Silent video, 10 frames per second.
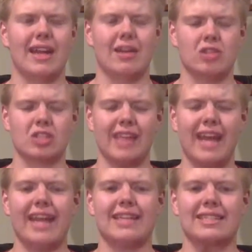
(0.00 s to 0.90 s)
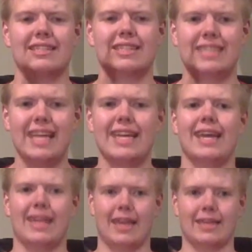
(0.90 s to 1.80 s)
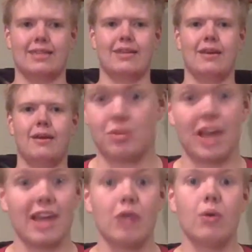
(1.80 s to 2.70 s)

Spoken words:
Now just let us sit in it. Thank you